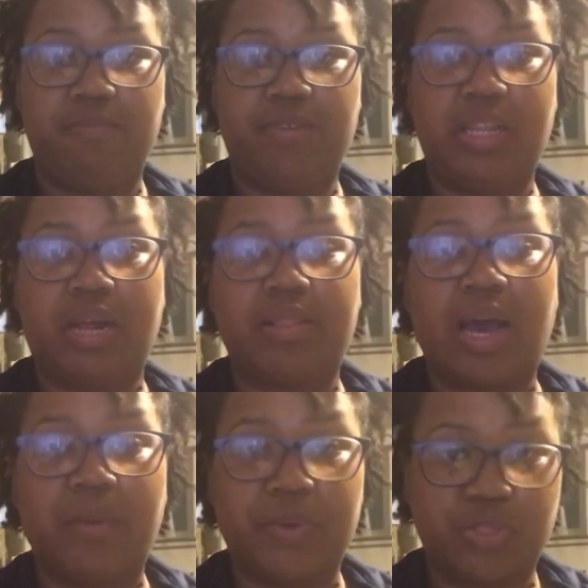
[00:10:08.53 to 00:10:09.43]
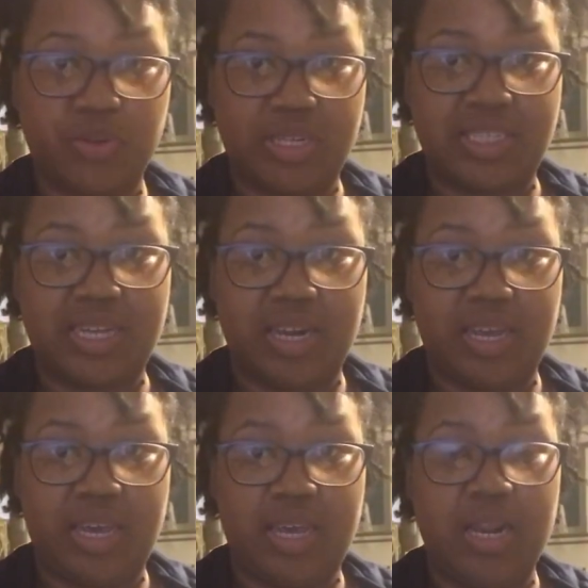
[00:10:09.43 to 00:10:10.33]
filling out the I-130 and
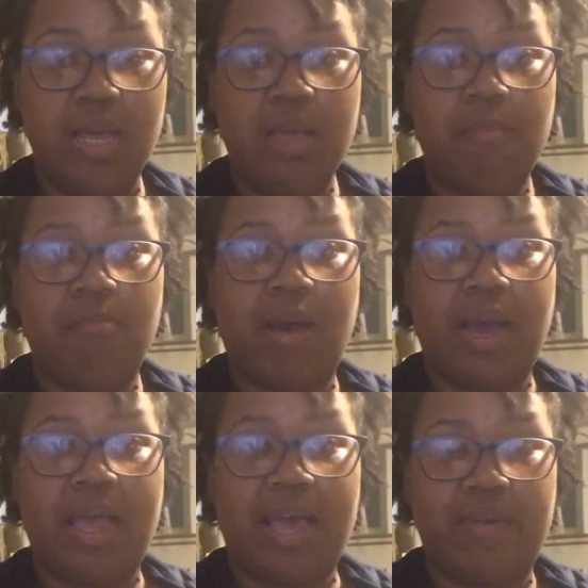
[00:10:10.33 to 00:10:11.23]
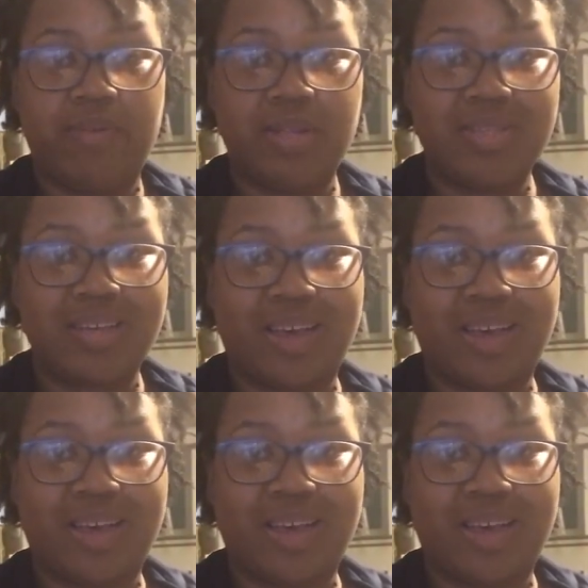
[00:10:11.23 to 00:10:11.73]
sending in my evidence.